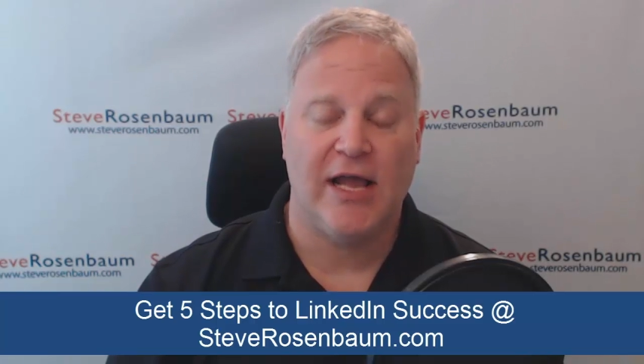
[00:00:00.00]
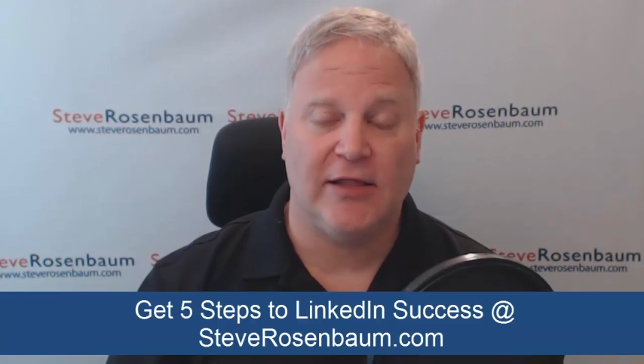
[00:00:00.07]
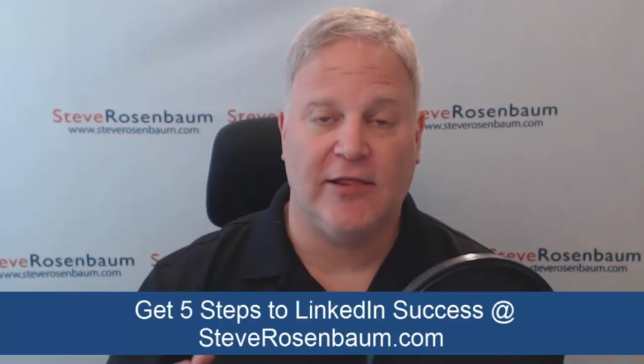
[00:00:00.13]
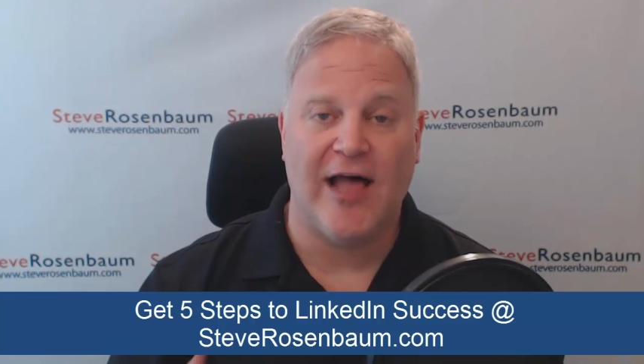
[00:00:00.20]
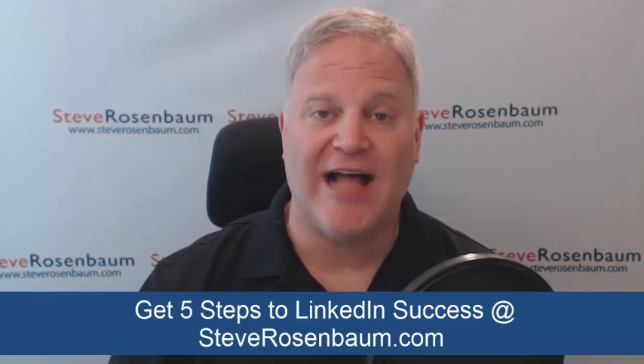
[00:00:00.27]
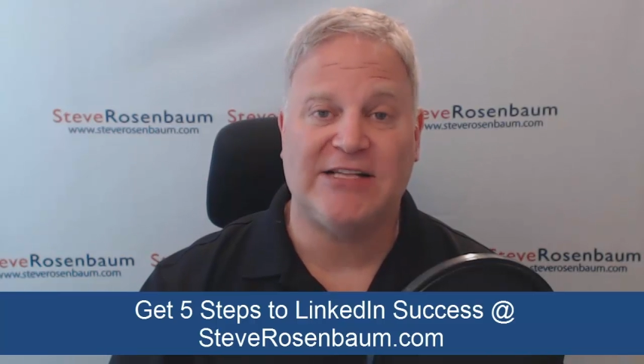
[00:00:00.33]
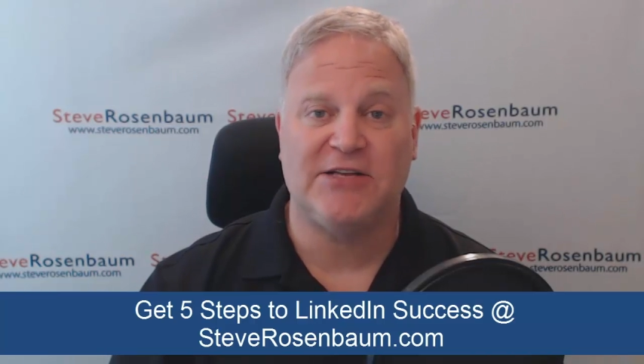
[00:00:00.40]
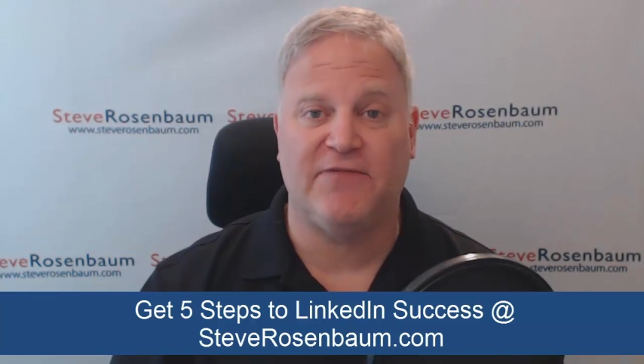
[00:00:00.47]

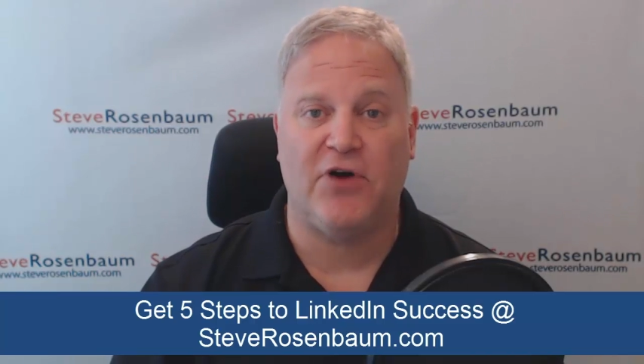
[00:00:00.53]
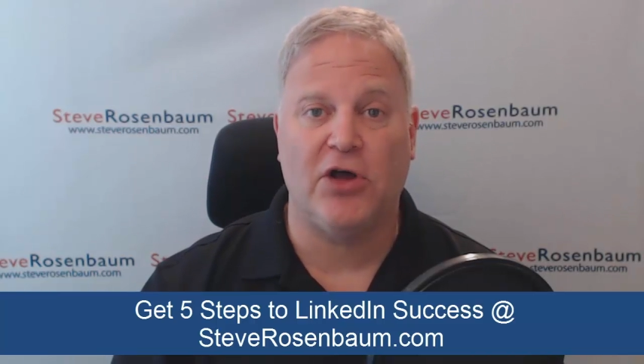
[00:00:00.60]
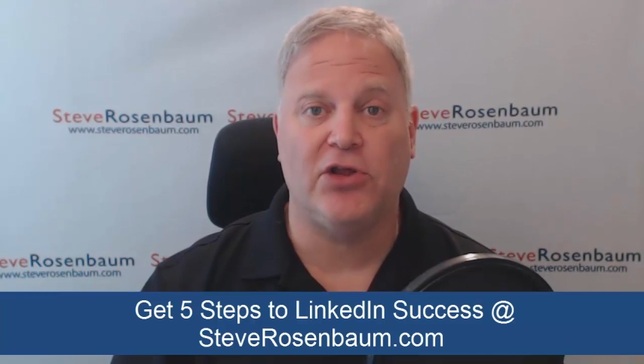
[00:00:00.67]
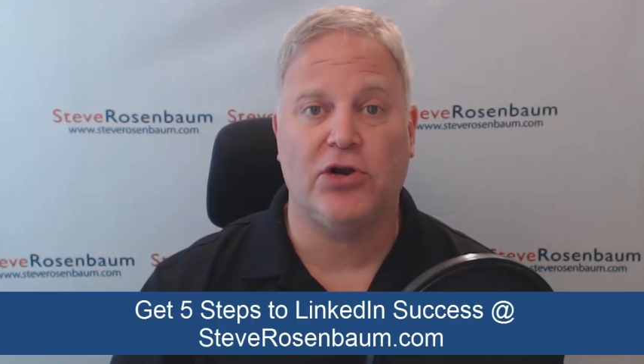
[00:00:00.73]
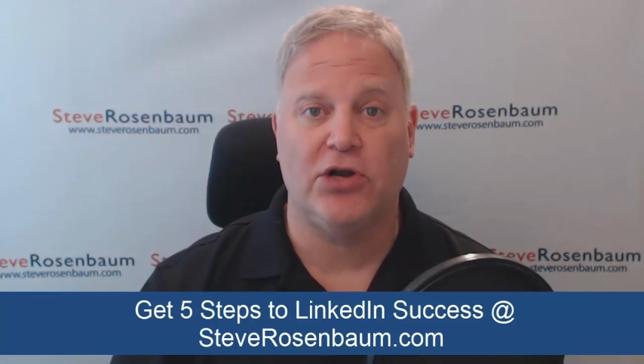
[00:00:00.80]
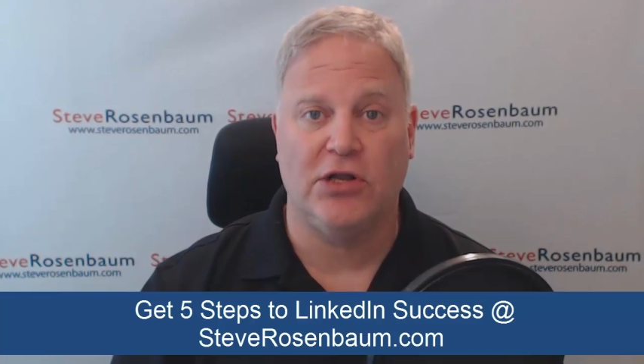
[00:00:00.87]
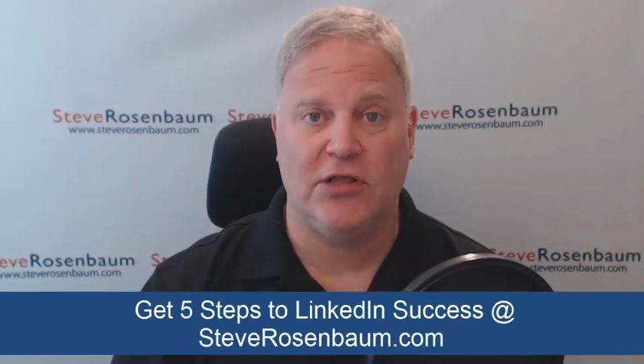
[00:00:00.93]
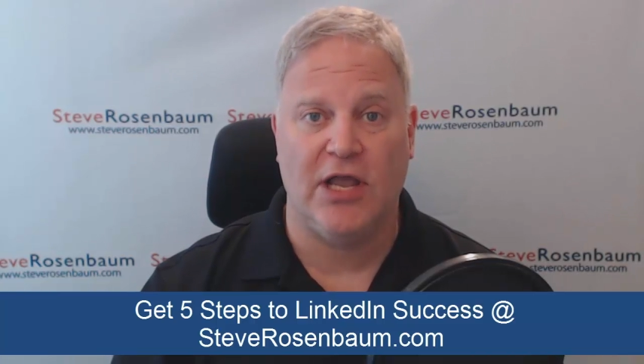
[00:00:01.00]
and lots of
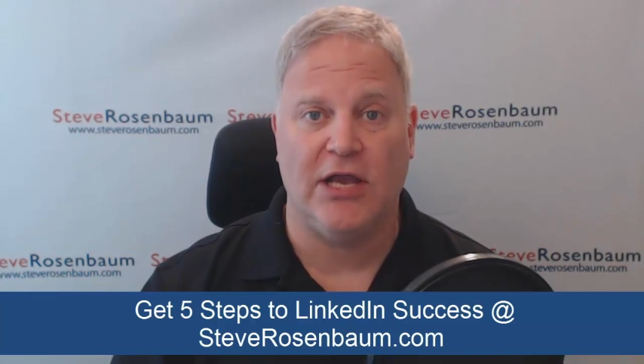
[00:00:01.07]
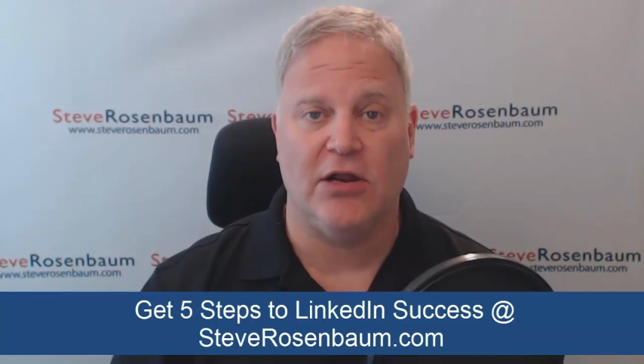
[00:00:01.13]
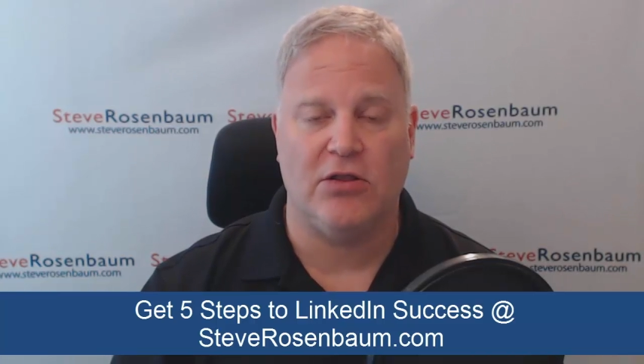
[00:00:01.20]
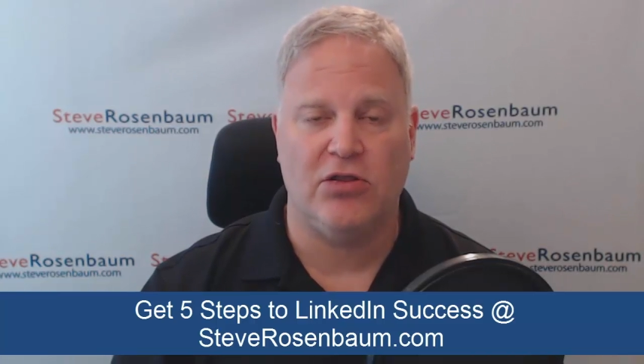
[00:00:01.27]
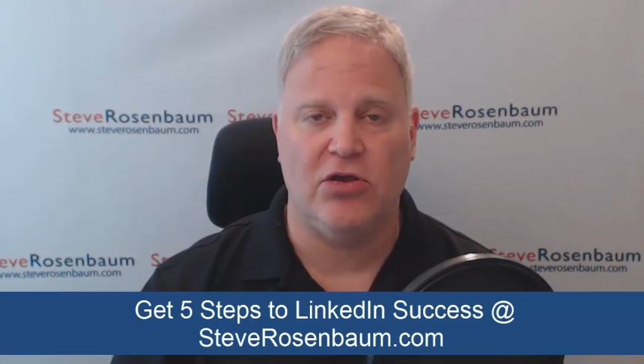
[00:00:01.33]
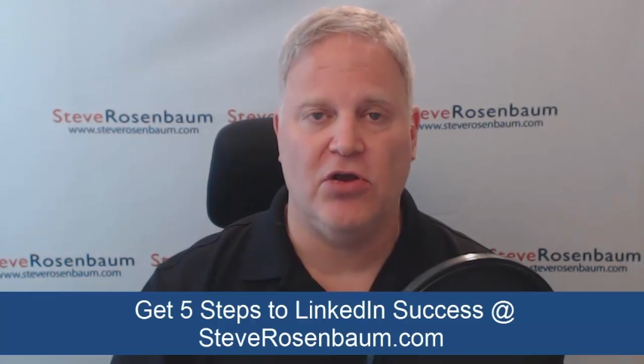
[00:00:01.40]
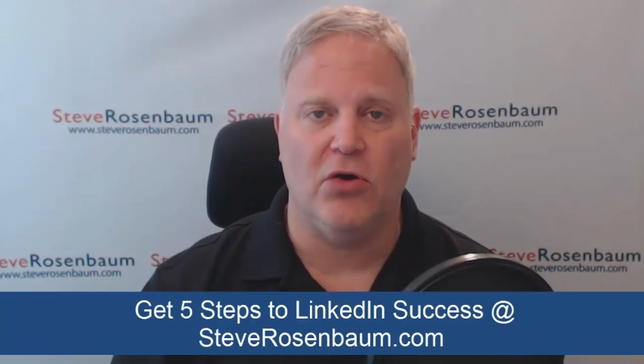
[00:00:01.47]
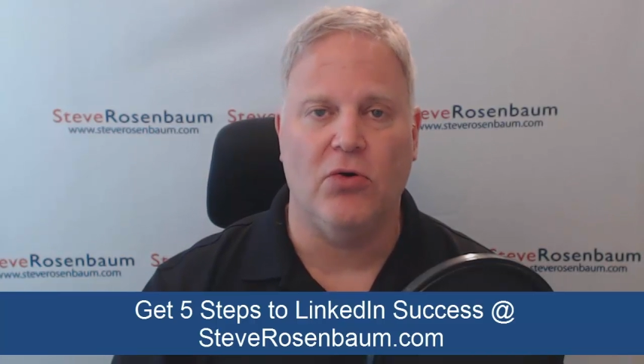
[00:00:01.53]
other good data
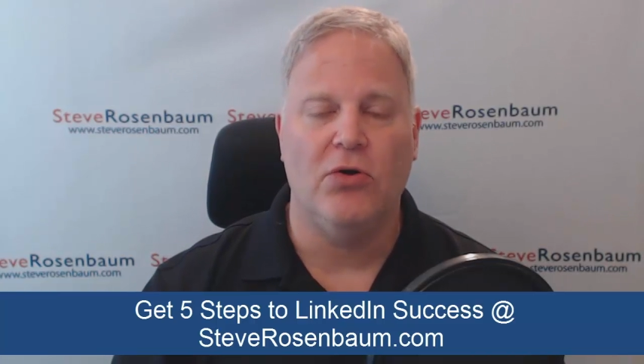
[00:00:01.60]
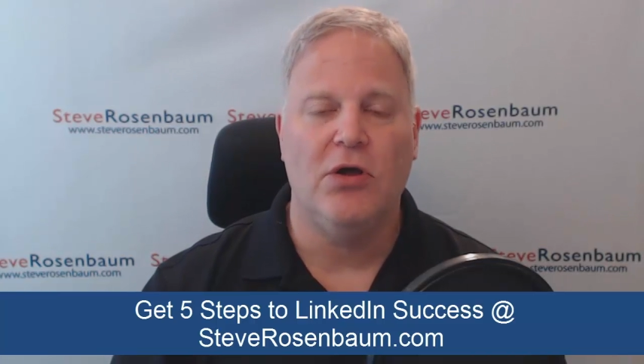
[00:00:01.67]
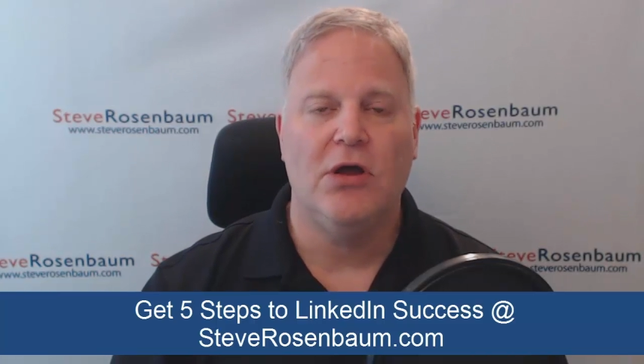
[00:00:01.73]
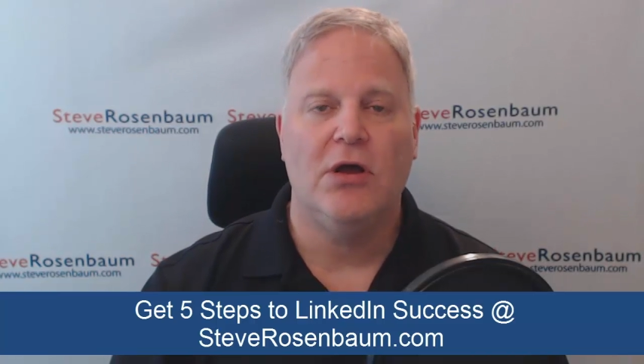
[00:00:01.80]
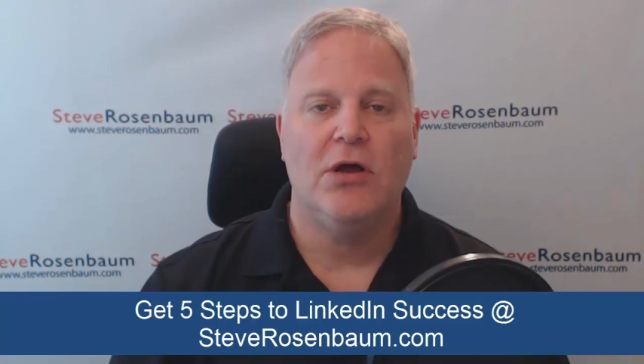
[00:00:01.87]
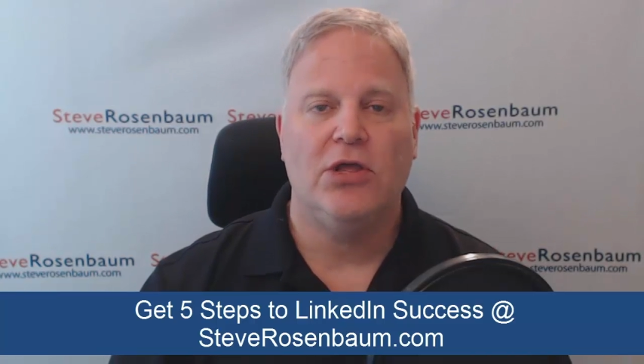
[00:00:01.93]
too.